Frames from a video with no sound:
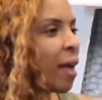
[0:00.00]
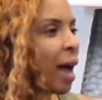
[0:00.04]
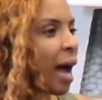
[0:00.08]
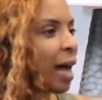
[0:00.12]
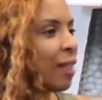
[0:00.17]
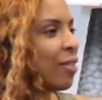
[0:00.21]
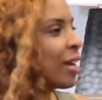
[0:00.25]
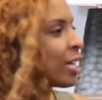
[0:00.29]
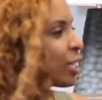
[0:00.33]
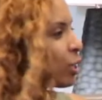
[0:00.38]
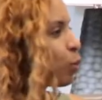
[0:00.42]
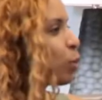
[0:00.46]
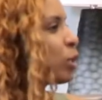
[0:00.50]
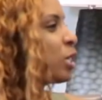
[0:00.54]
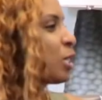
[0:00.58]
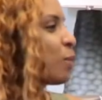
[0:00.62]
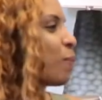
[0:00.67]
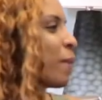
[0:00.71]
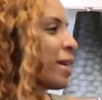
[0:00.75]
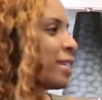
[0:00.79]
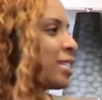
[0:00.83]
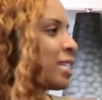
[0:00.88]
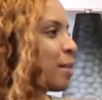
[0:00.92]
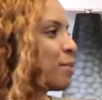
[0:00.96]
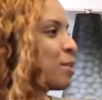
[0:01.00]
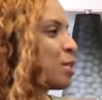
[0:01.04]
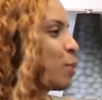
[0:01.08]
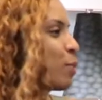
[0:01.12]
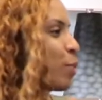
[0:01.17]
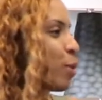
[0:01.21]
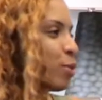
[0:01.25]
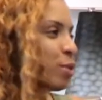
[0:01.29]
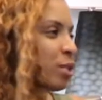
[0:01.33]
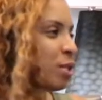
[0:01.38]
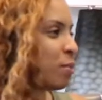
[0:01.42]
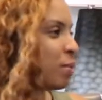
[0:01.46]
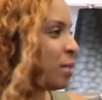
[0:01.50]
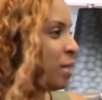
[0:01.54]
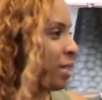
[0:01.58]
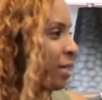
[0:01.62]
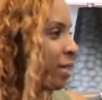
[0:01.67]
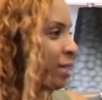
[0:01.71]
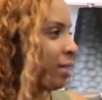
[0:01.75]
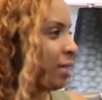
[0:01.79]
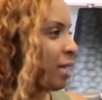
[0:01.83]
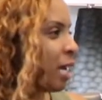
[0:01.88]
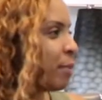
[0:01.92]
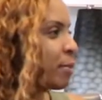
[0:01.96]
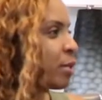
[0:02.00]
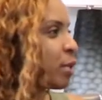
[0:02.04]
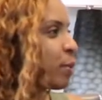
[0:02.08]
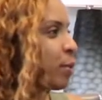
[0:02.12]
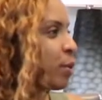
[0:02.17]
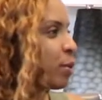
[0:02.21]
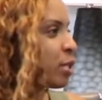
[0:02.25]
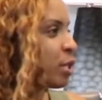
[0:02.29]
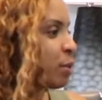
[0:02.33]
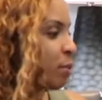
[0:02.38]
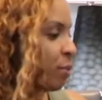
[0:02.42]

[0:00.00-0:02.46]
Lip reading: that's the space I'm supposed to be in. I'm supposed to